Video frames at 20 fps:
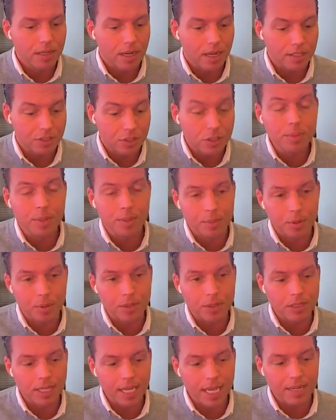a Super
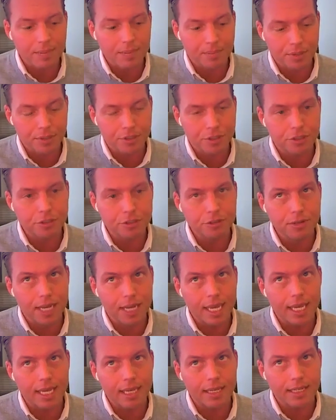Bowl and pursue
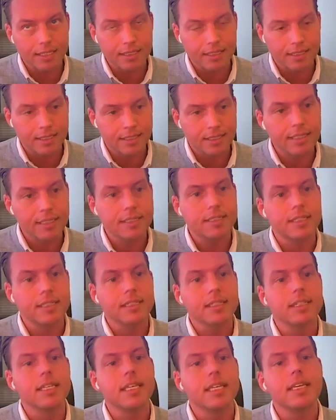a
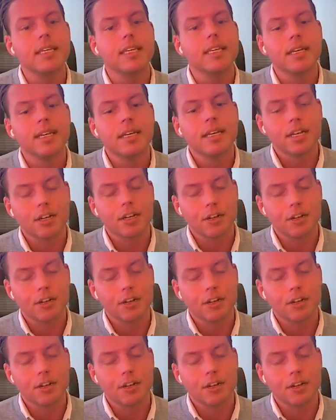consistently